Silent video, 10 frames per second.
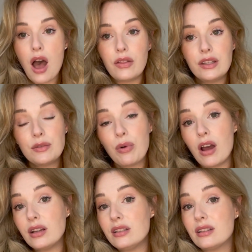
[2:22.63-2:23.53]
This
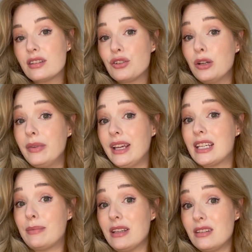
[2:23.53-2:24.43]
product is extremely
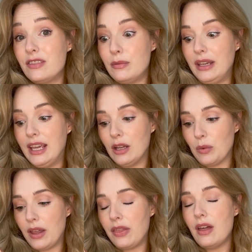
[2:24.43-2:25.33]
expensive to begin
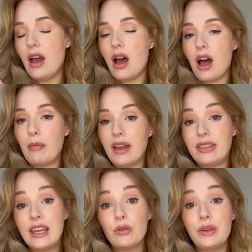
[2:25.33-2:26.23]
with. I
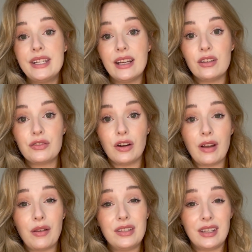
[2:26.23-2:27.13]
think it retails for
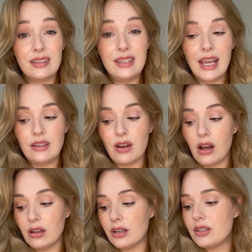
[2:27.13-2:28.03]
around
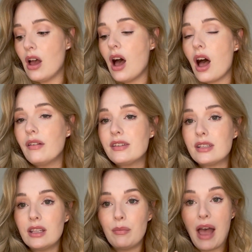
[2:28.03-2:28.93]
$68.
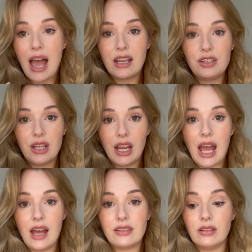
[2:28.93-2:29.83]
Obviously, the packaging
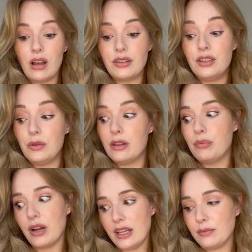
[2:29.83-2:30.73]
has a lot to do with the
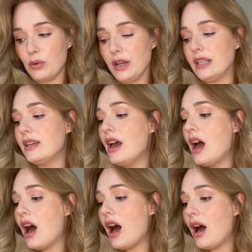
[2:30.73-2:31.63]
price point,
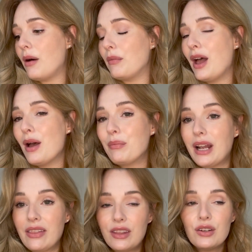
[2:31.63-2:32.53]

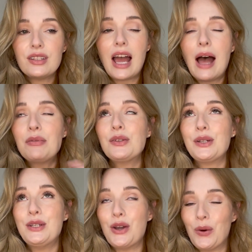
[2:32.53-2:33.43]
but there's
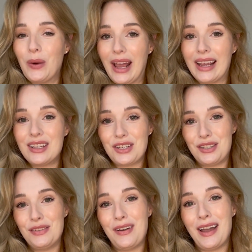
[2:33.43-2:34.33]
absolutely no way I can
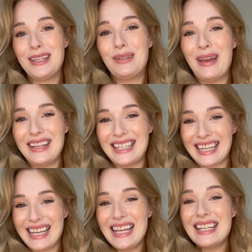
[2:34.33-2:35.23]
justify
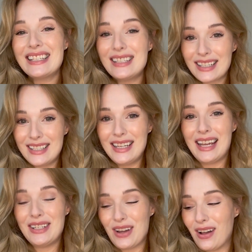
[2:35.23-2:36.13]
spending
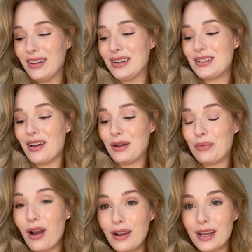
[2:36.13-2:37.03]
$68 on a
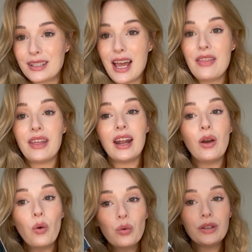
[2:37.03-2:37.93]
product that I
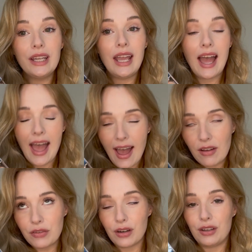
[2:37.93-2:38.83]
only
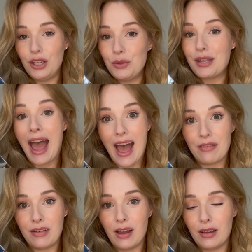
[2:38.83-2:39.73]
ever use
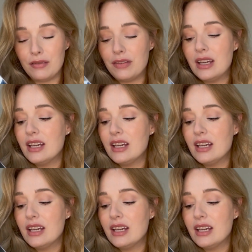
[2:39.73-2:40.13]
half of.